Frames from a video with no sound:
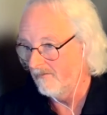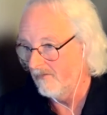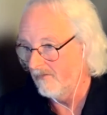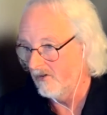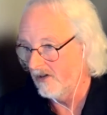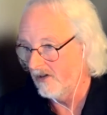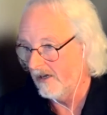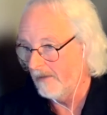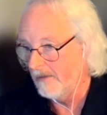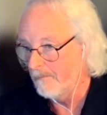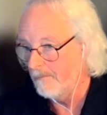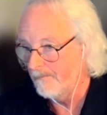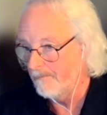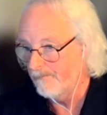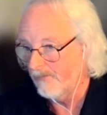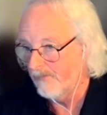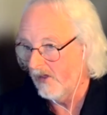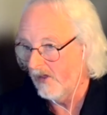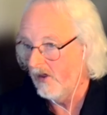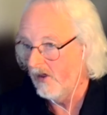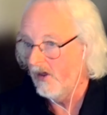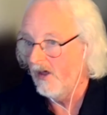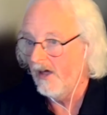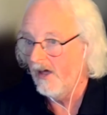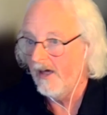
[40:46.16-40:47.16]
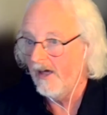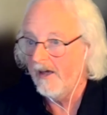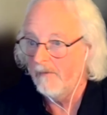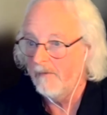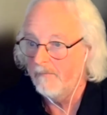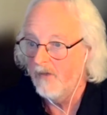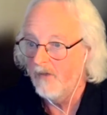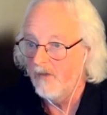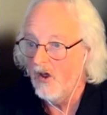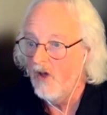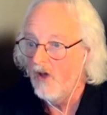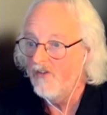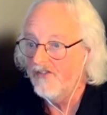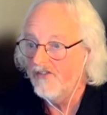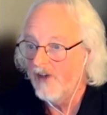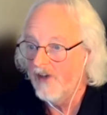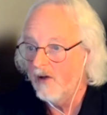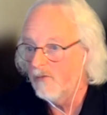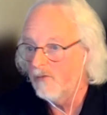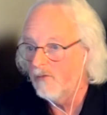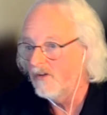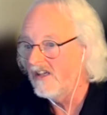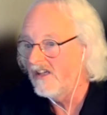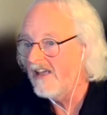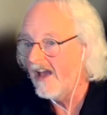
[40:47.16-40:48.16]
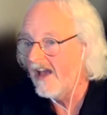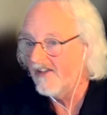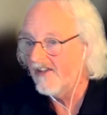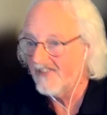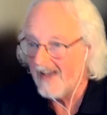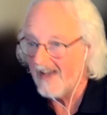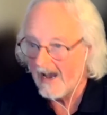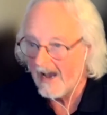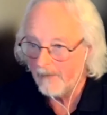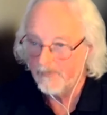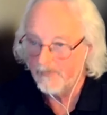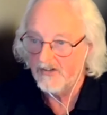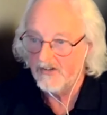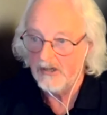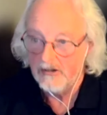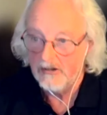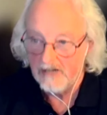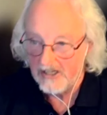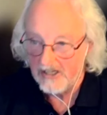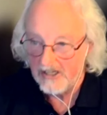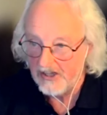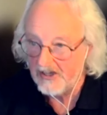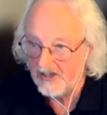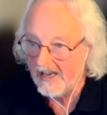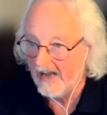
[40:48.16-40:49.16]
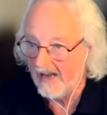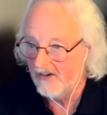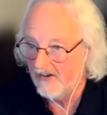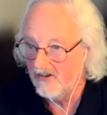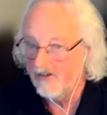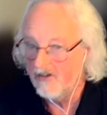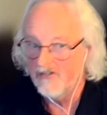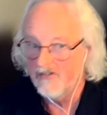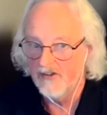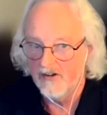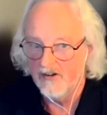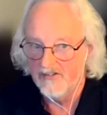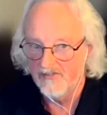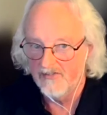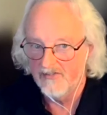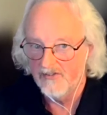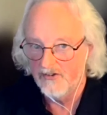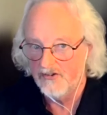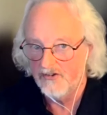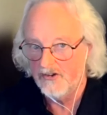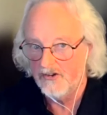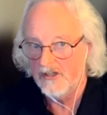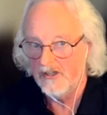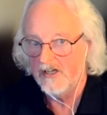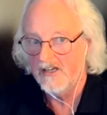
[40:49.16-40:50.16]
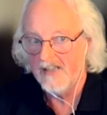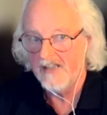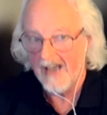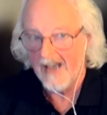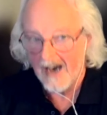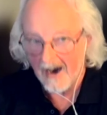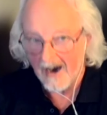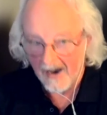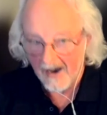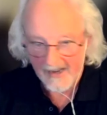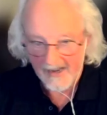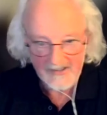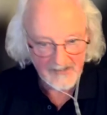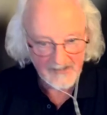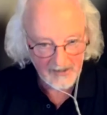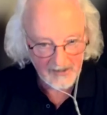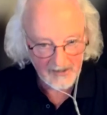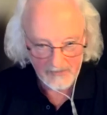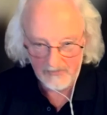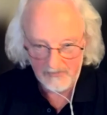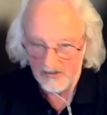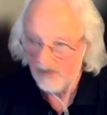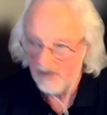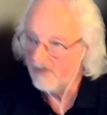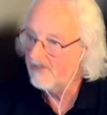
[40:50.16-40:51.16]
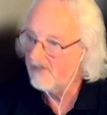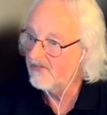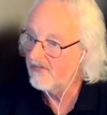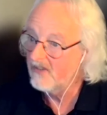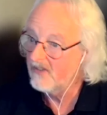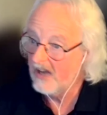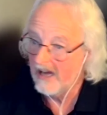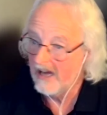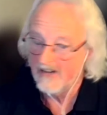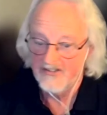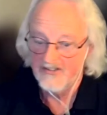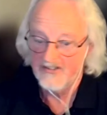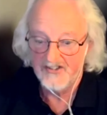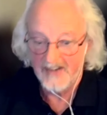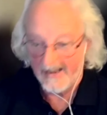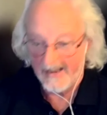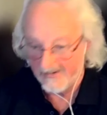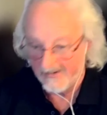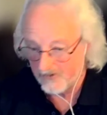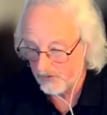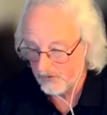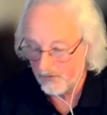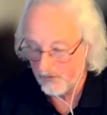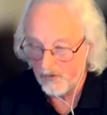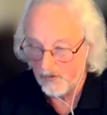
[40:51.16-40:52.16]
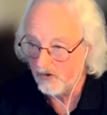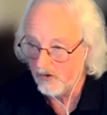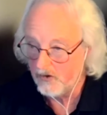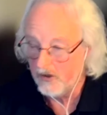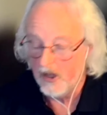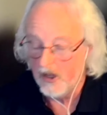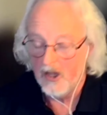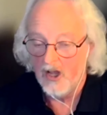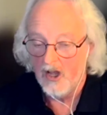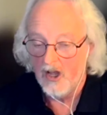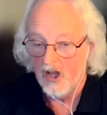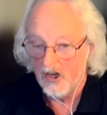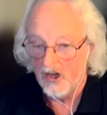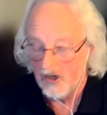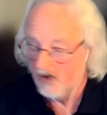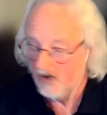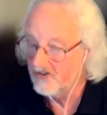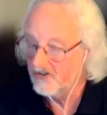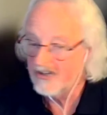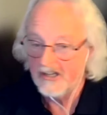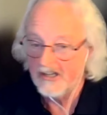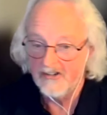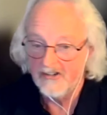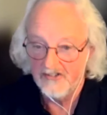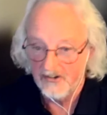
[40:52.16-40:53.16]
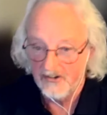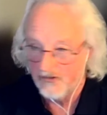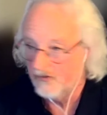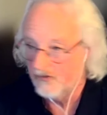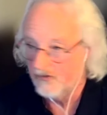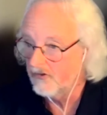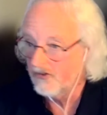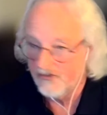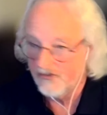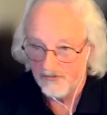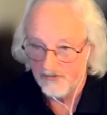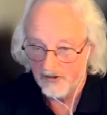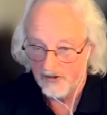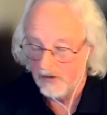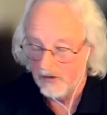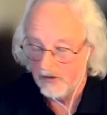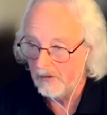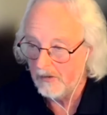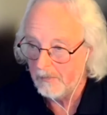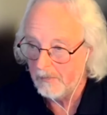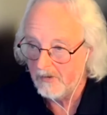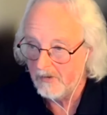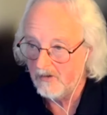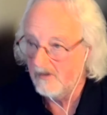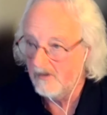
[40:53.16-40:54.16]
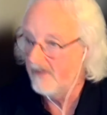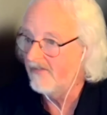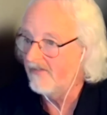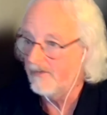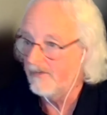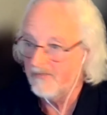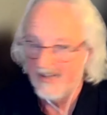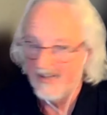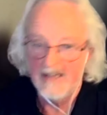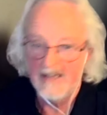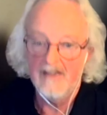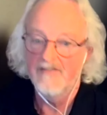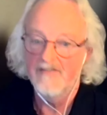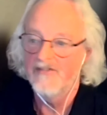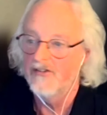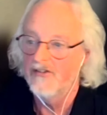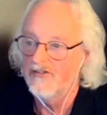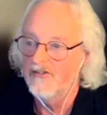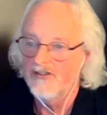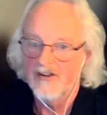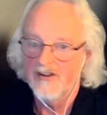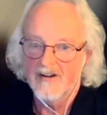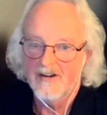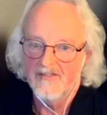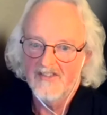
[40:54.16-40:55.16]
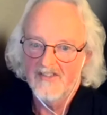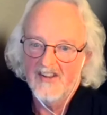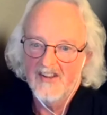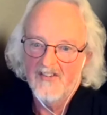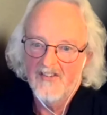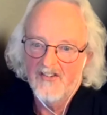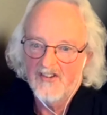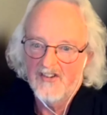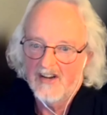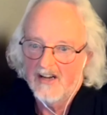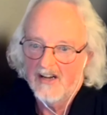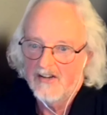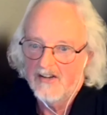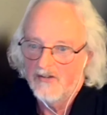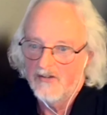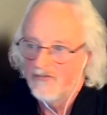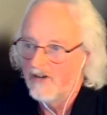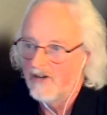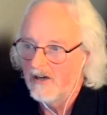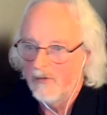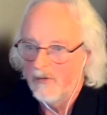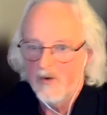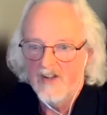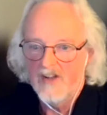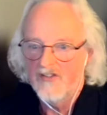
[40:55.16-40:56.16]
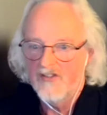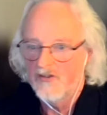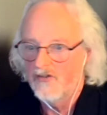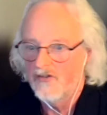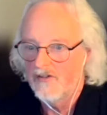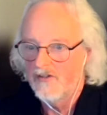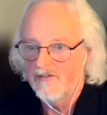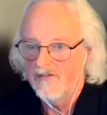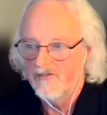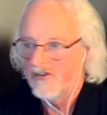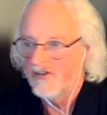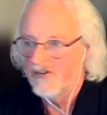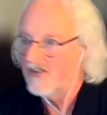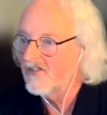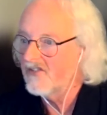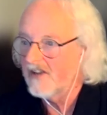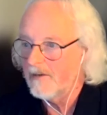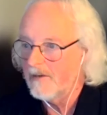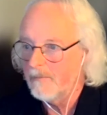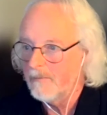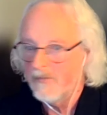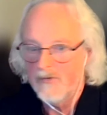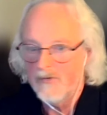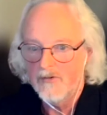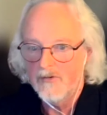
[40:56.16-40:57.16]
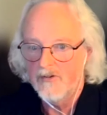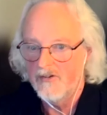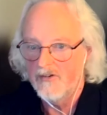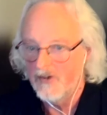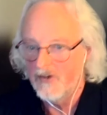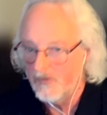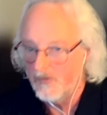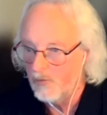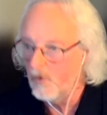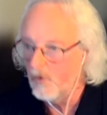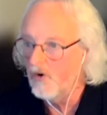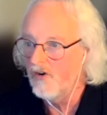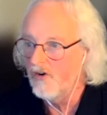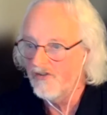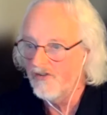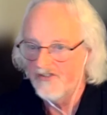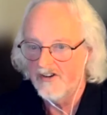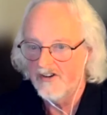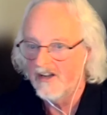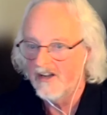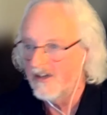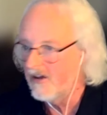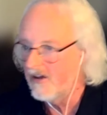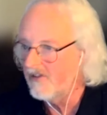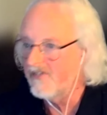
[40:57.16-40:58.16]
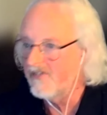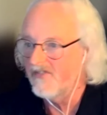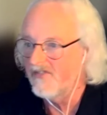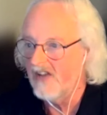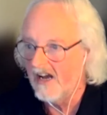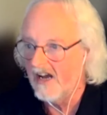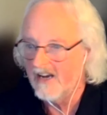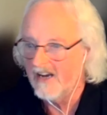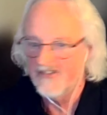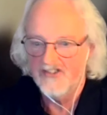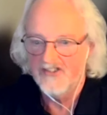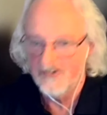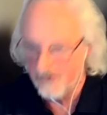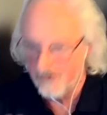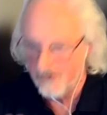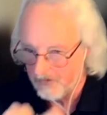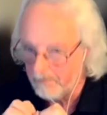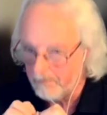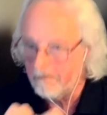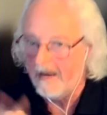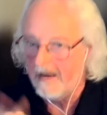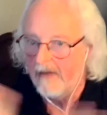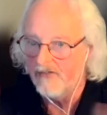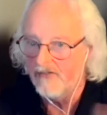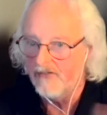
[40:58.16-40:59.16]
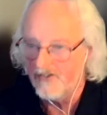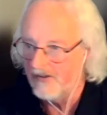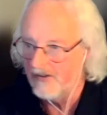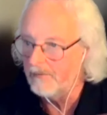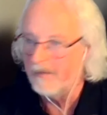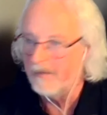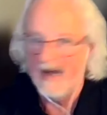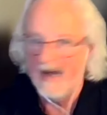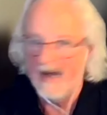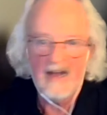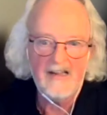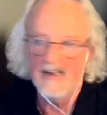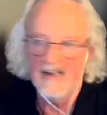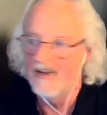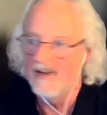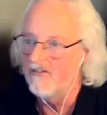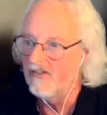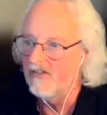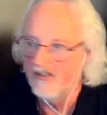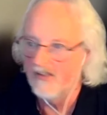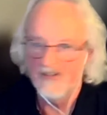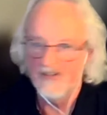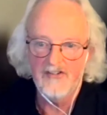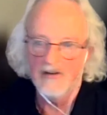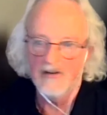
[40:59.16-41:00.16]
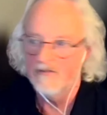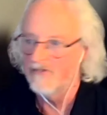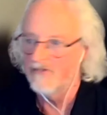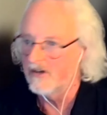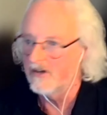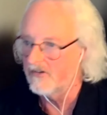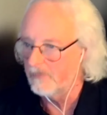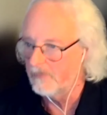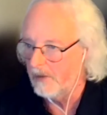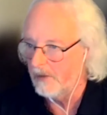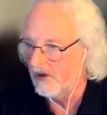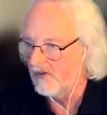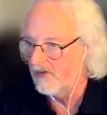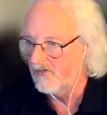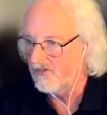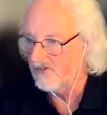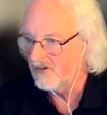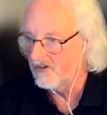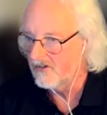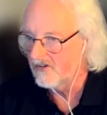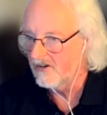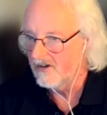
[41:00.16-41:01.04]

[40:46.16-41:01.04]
Okay, um, so yes, absolutely, you can use artificial light. I don't use flash at all, largely because it's uncontrollable. If I'm taking photographs inside a railway tunnel, for example, and there's water and I use flash, it just bounces back and everything's overexposed.